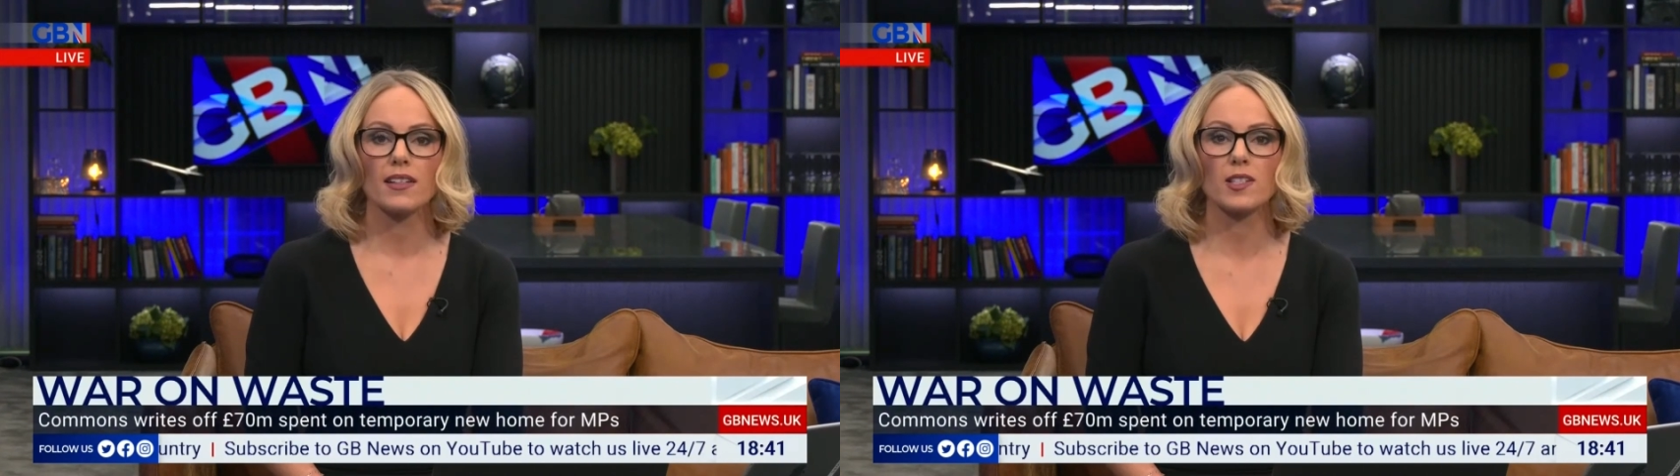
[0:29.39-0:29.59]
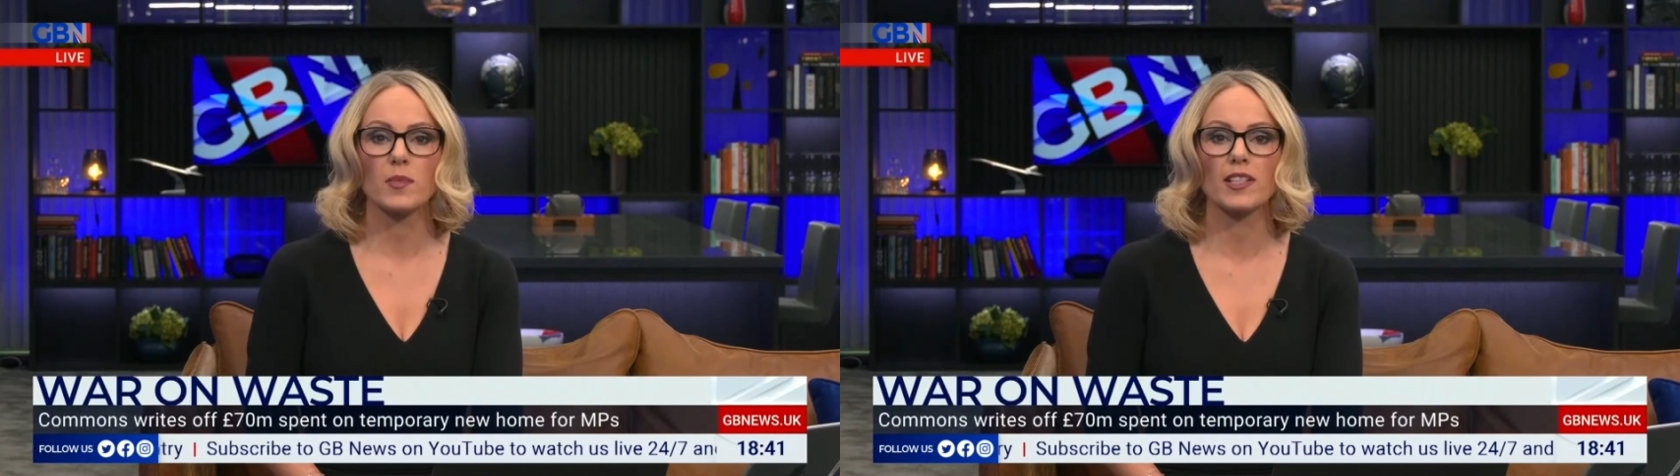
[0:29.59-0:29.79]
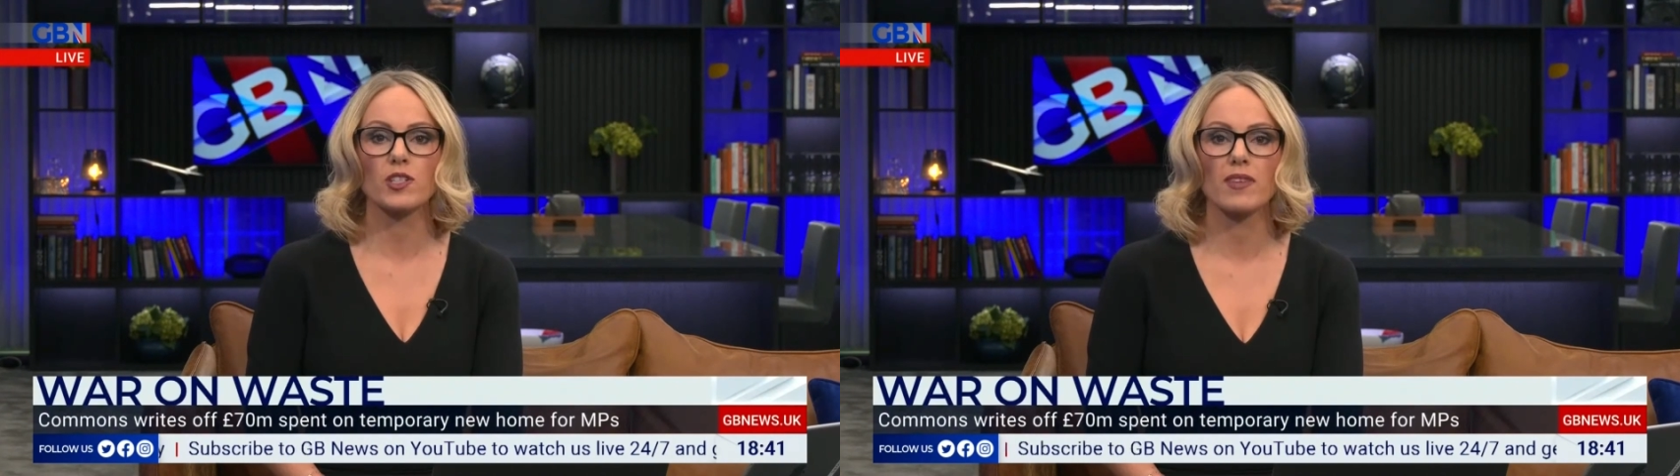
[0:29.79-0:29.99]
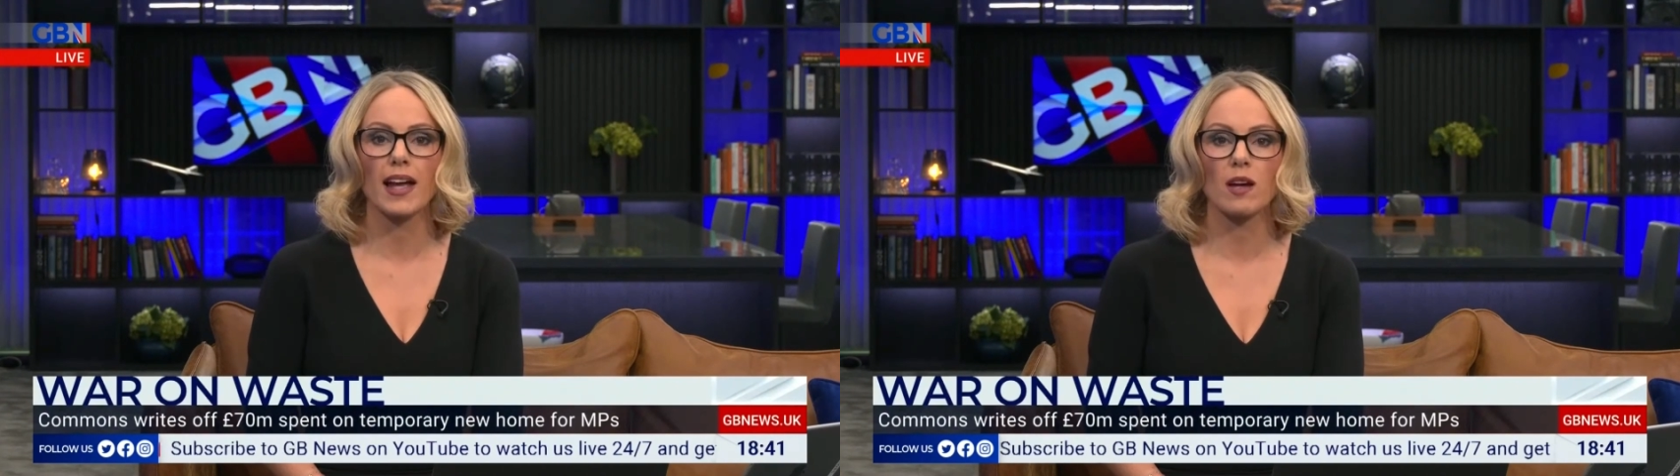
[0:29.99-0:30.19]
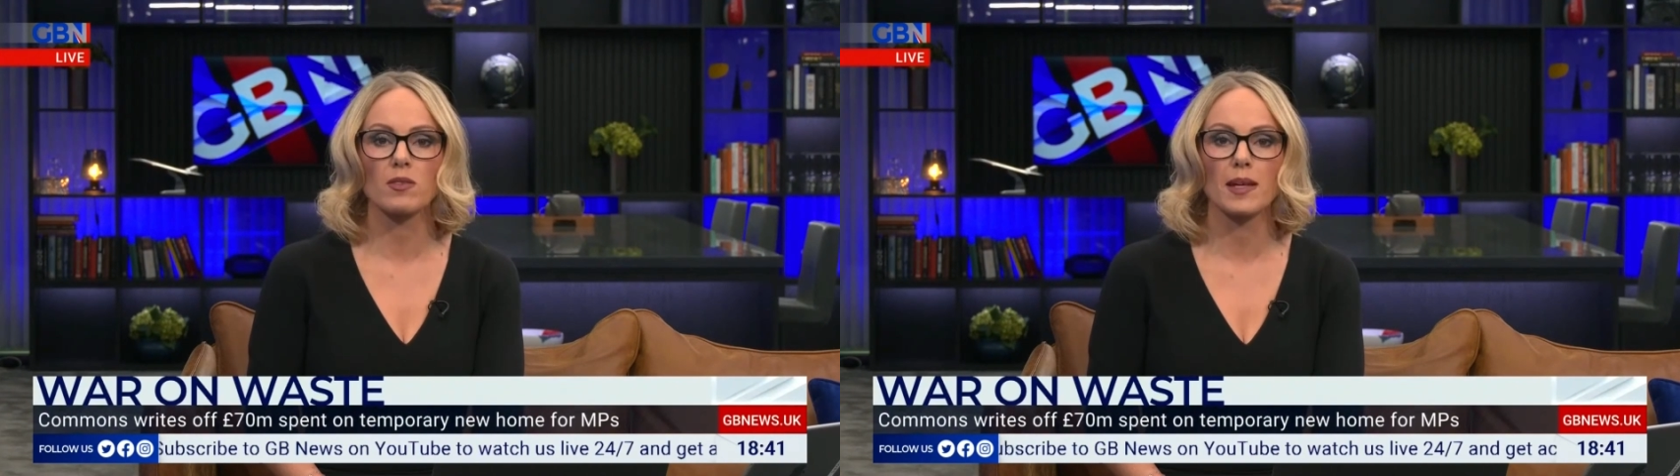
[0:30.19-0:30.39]
This has been to
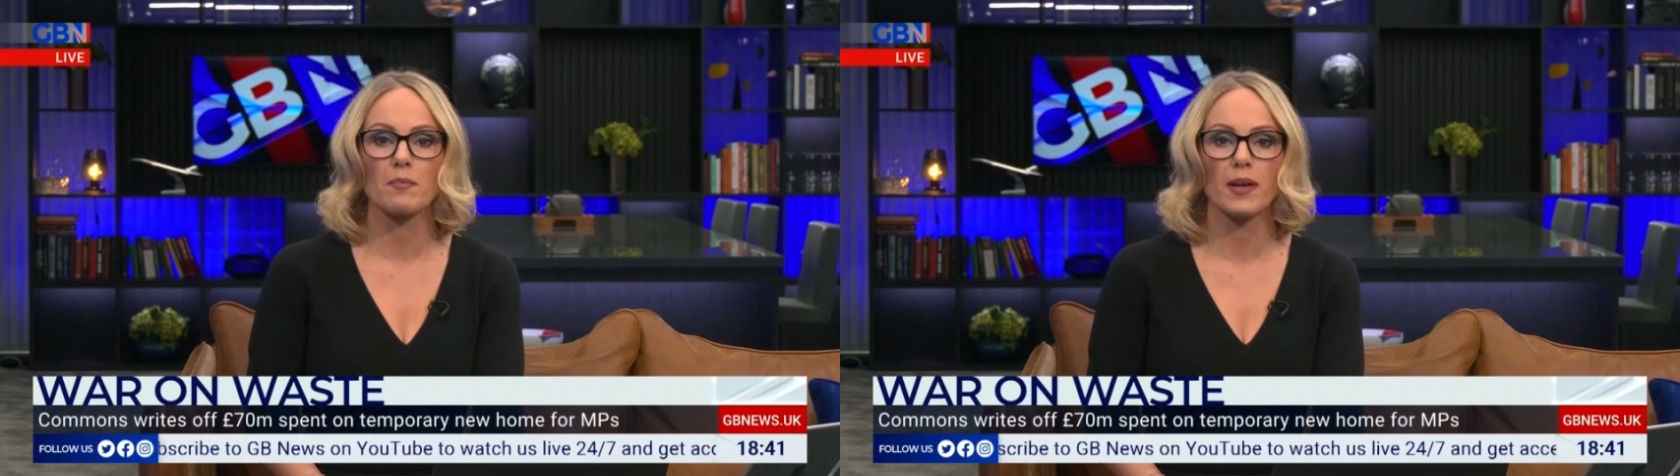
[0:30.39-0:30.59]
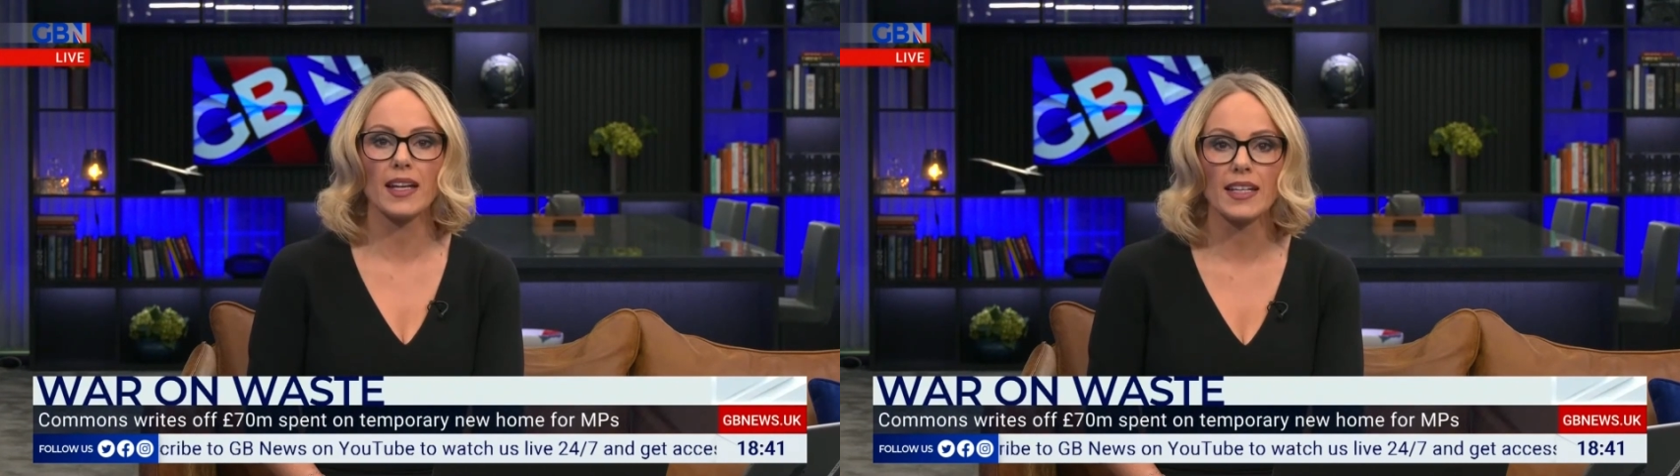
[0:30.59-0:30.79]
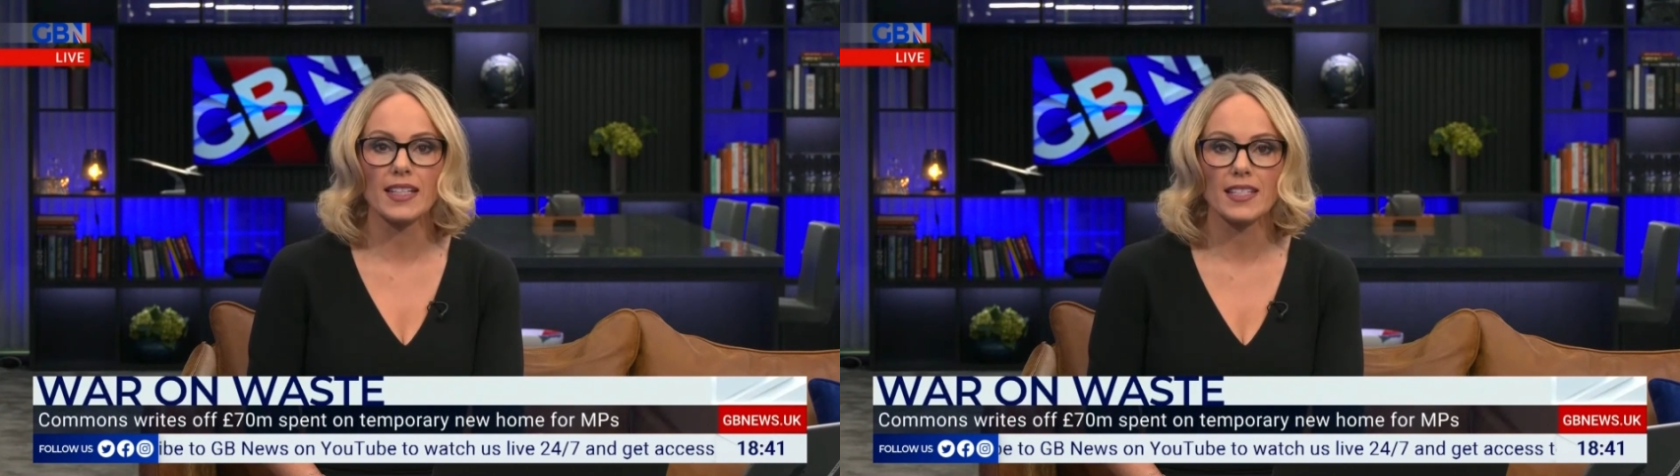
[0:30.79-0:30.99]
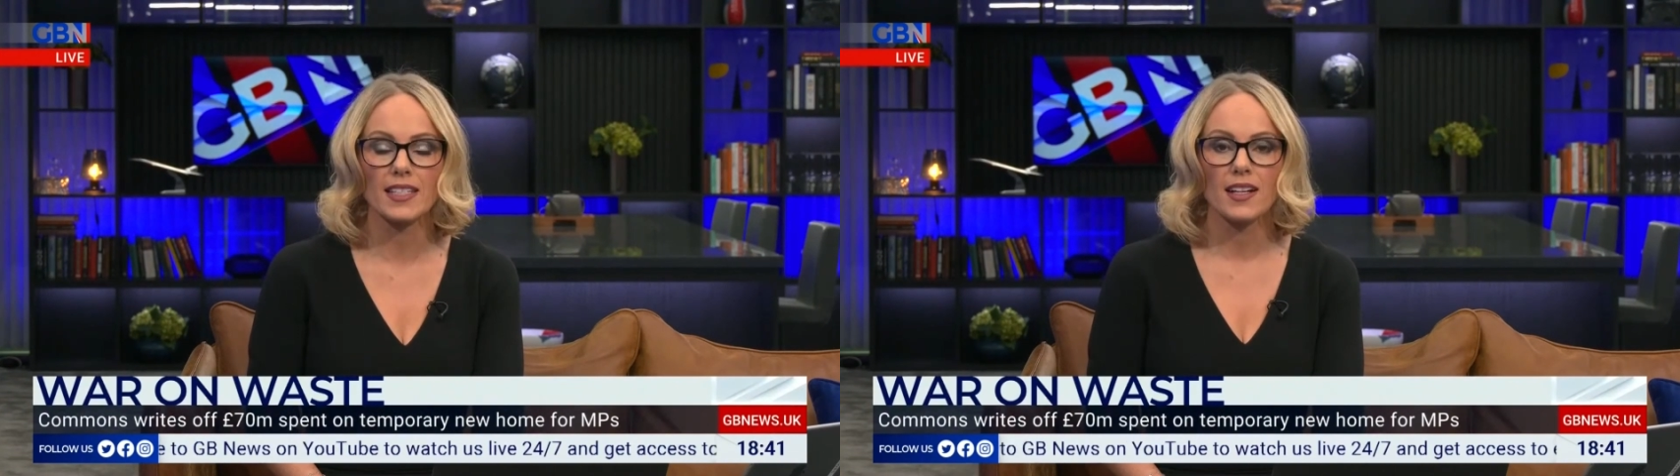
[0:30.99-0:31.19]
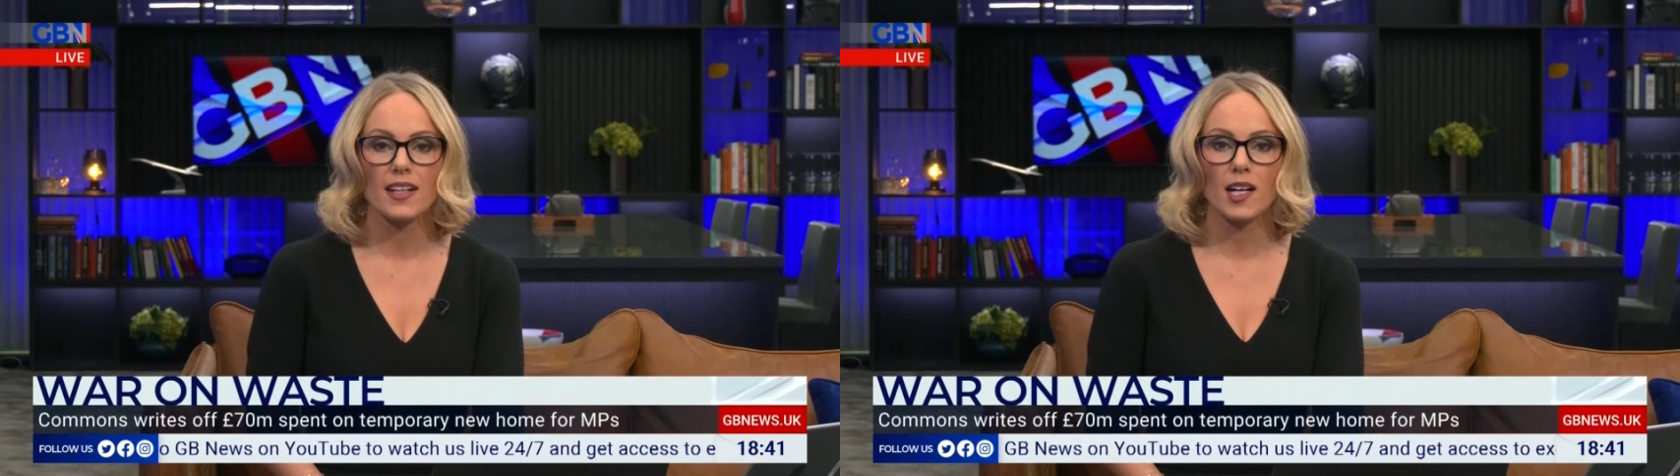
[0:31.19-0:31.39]
rehouse MPs